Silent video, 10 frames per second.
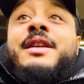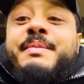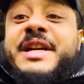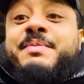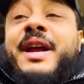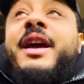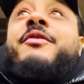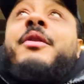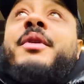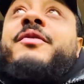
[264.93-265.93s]
Best play
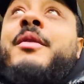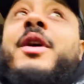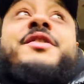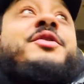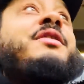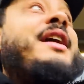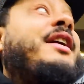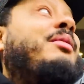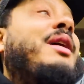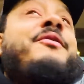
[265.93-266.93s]
from Arsenal right
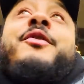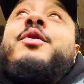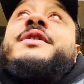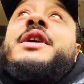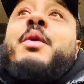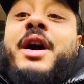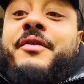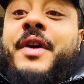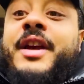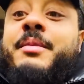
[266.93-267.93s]
now, blood. 41
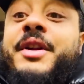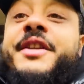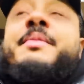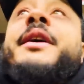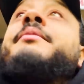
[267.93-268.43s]
fucking minutes, mate.